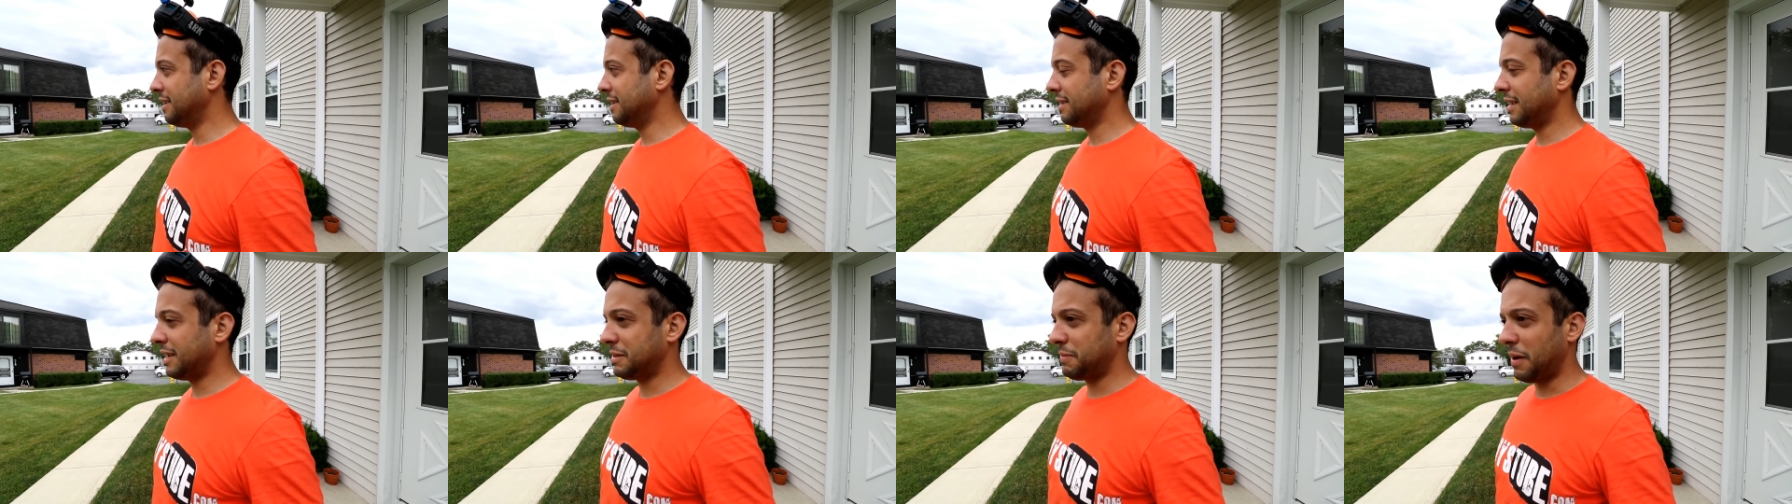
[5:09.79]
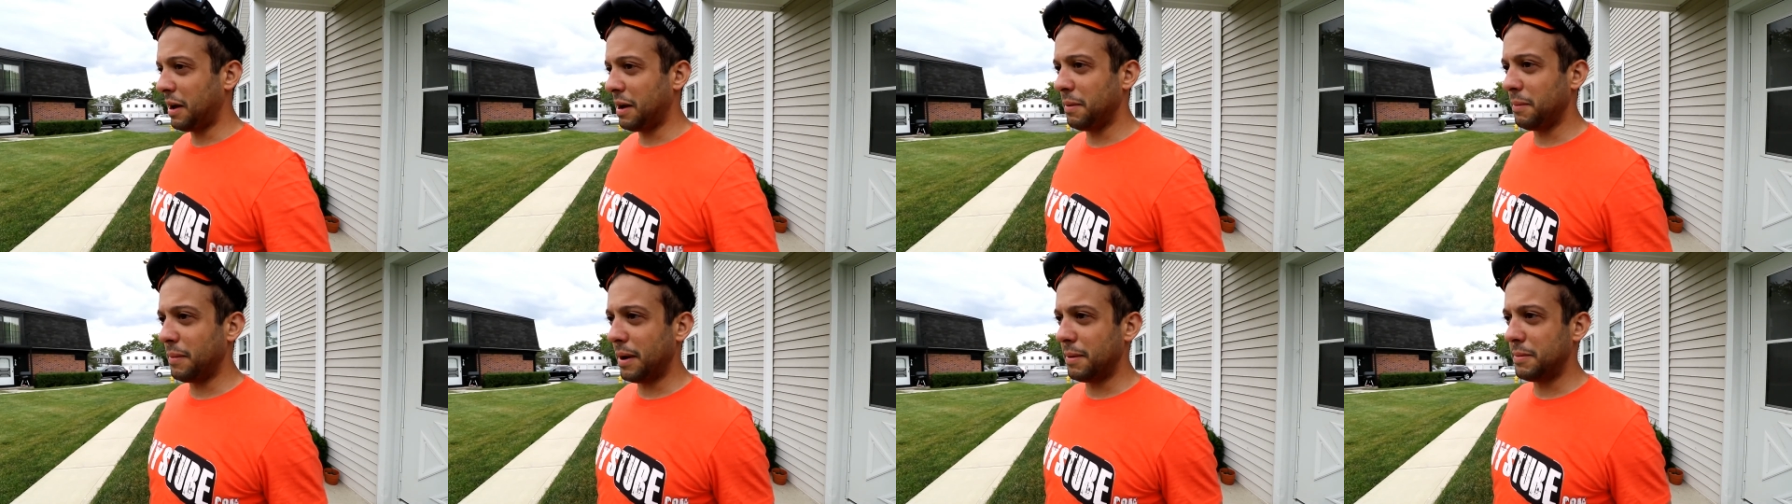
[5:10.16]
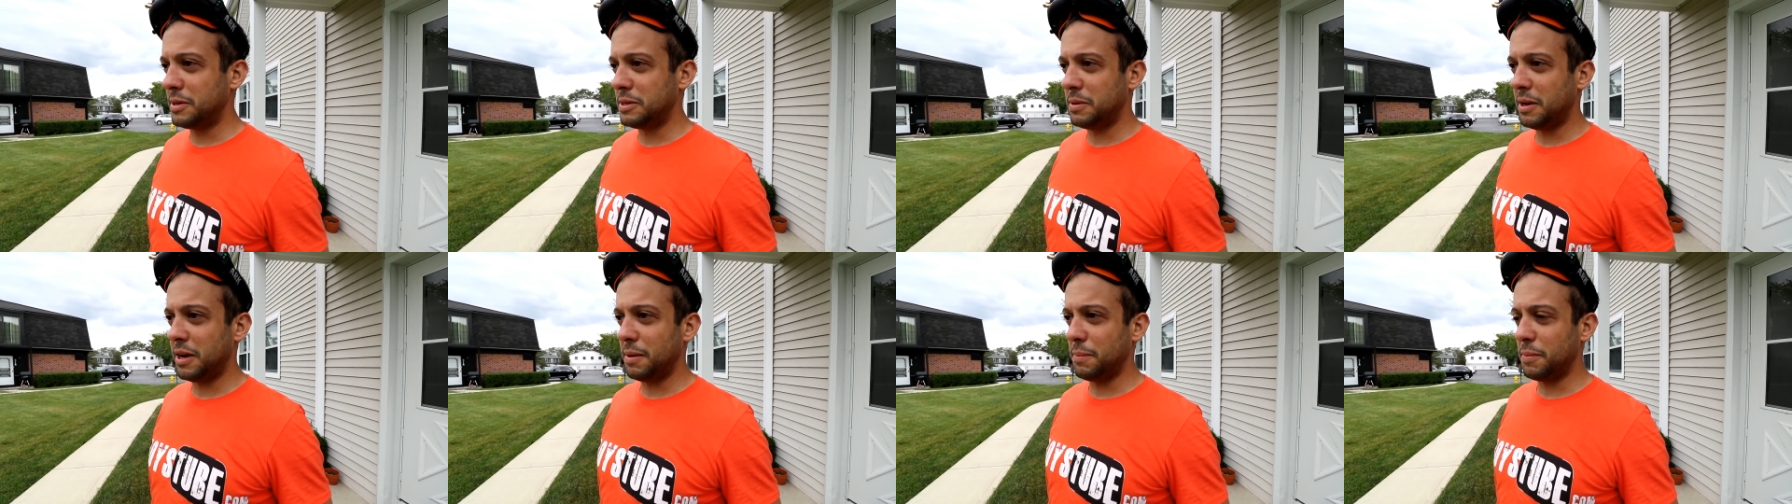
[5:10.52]
that's finally my
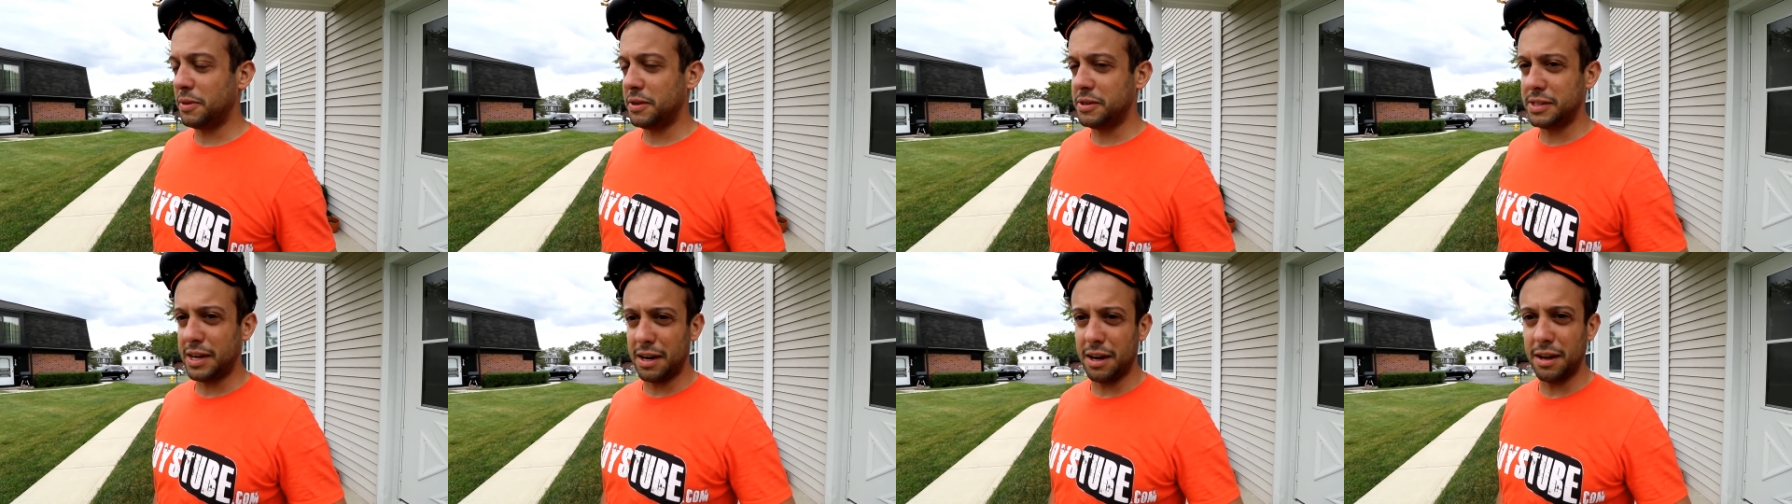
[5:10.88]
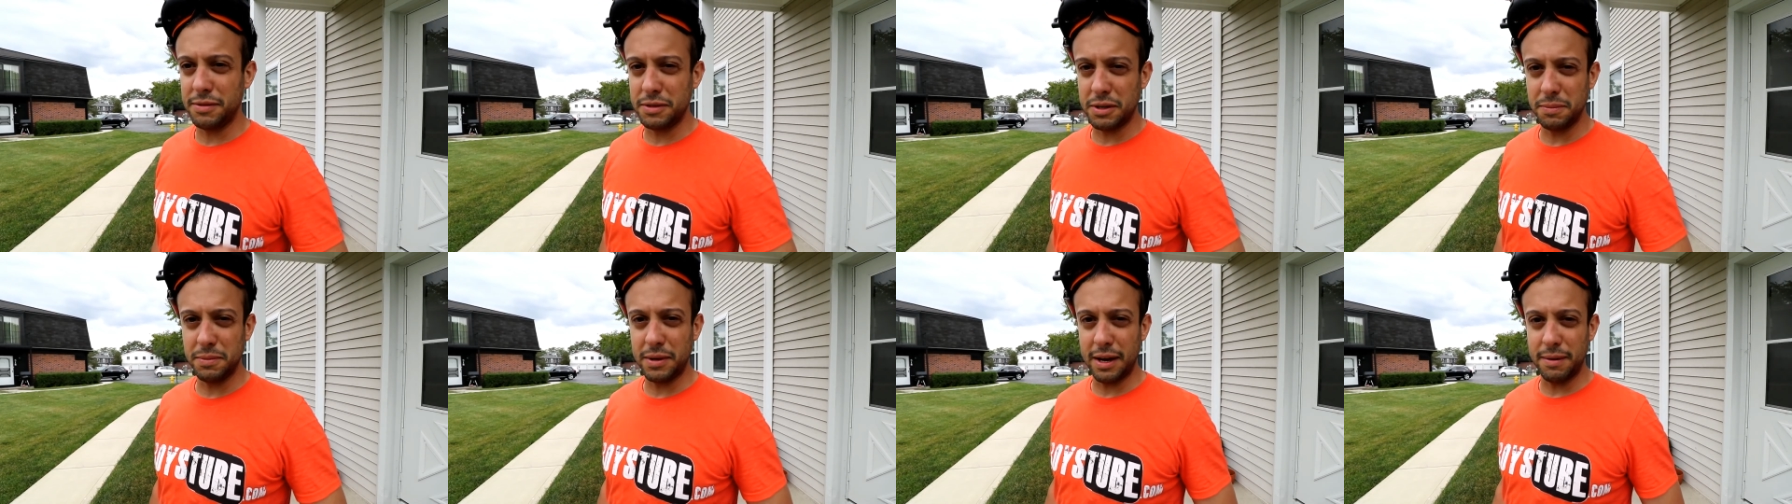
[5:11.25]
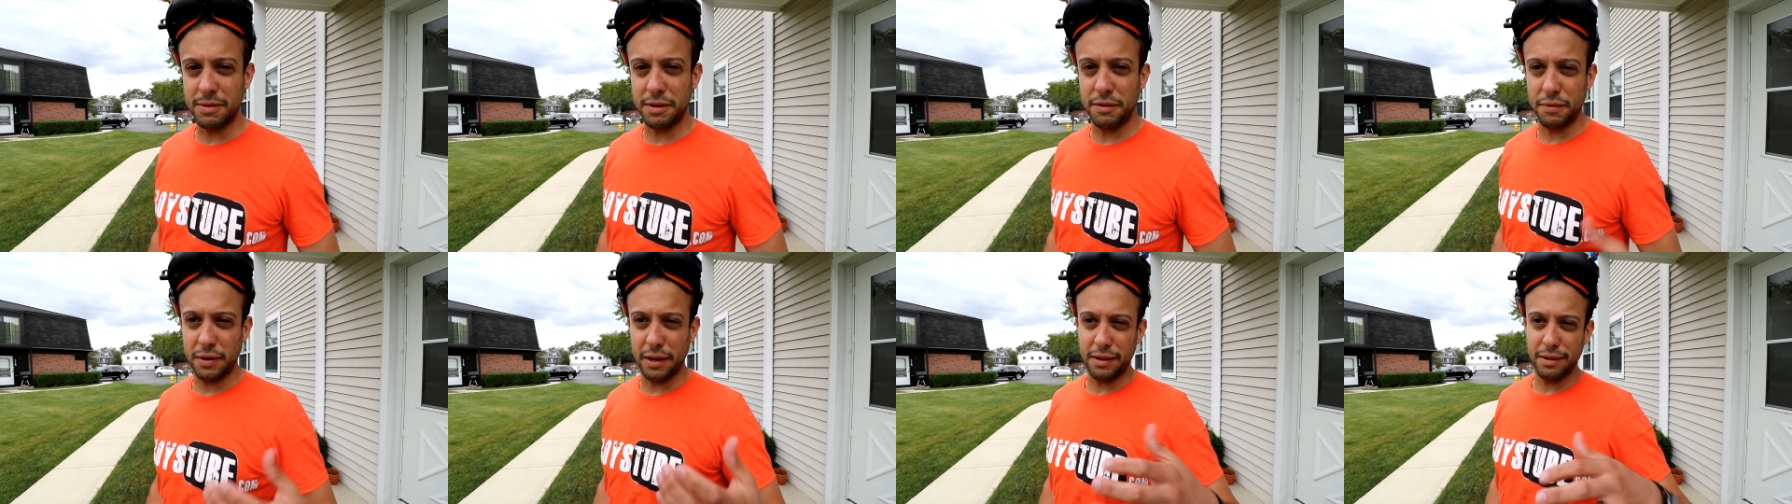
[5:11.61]
mistake, but there's not enough.
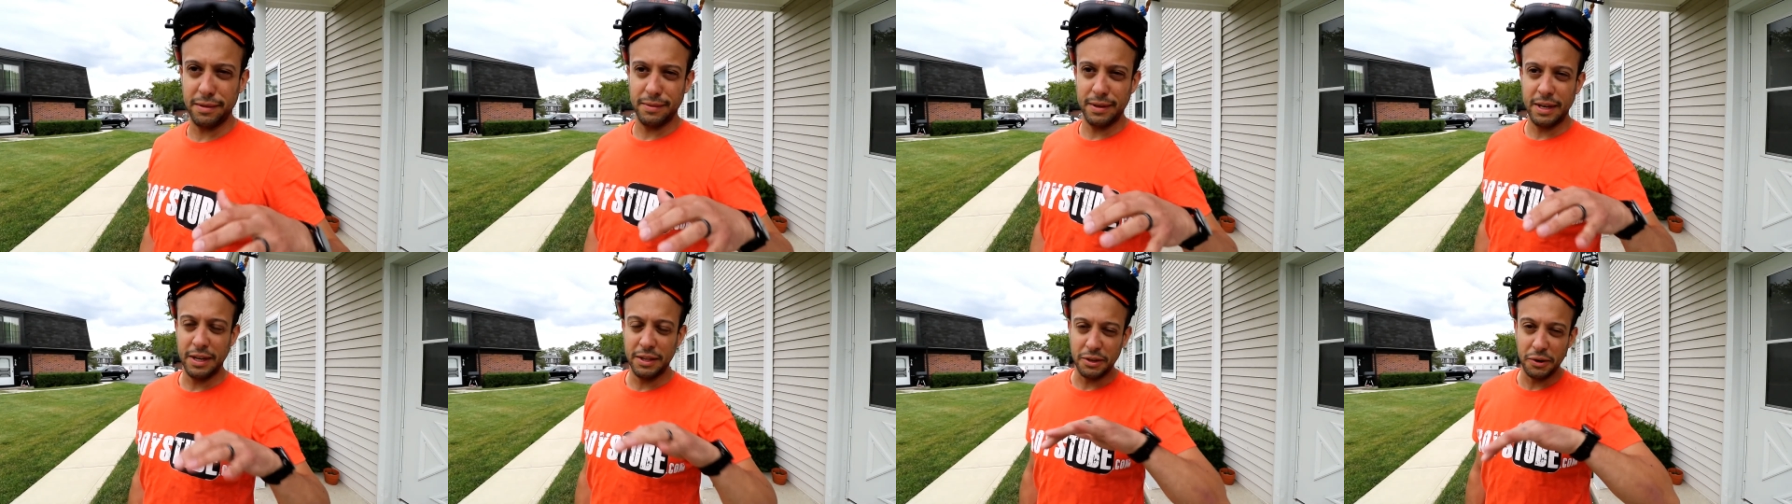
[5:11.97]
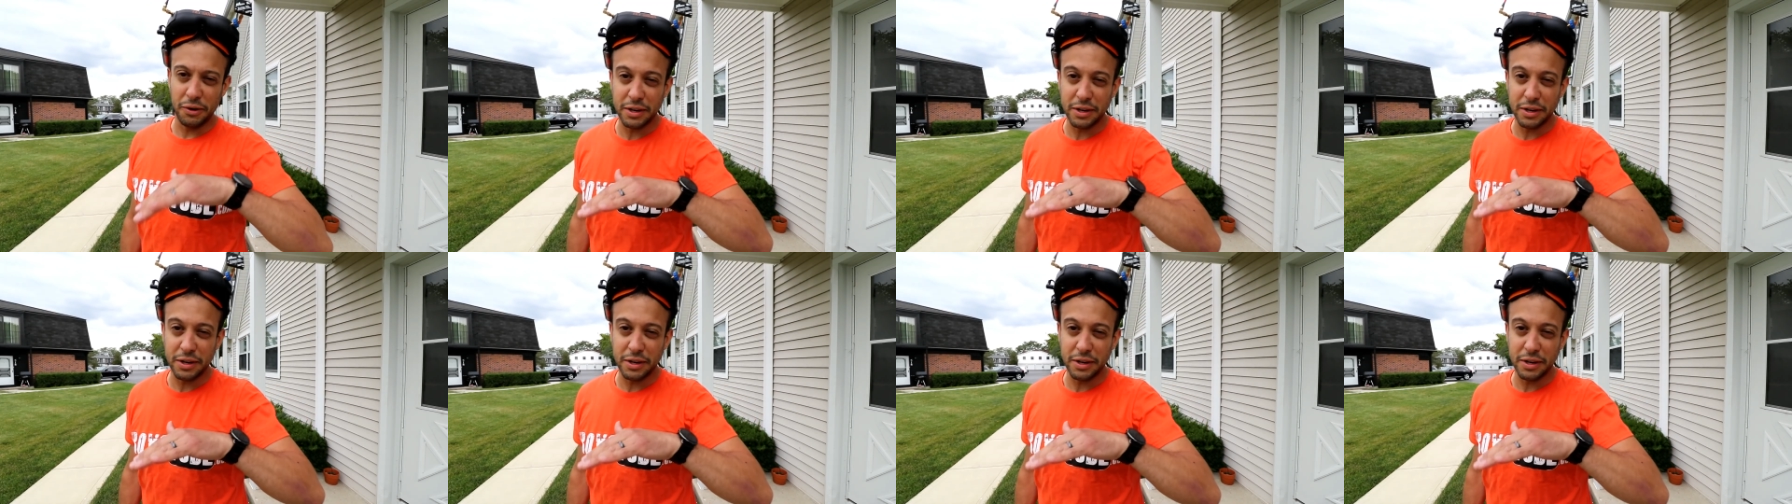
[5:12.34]
Sometimes I feel like